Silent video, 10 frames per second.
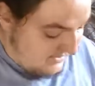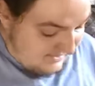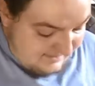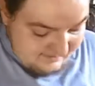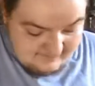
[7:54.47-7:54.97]

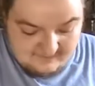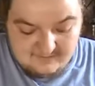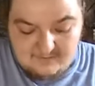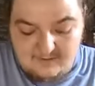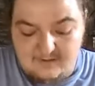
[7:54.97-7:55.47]
And
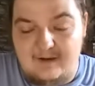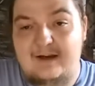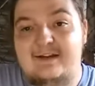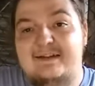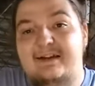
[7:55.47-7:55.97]

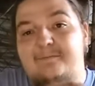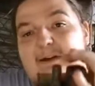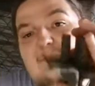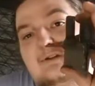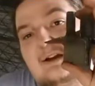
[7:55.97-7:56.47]
like I said
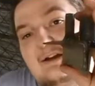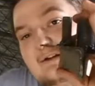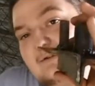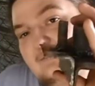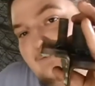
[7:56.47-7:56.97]
about
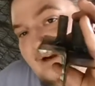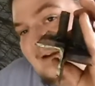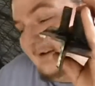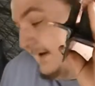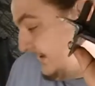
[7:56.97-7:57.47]
why
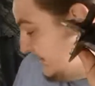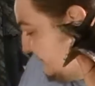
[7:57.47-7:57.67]
I like these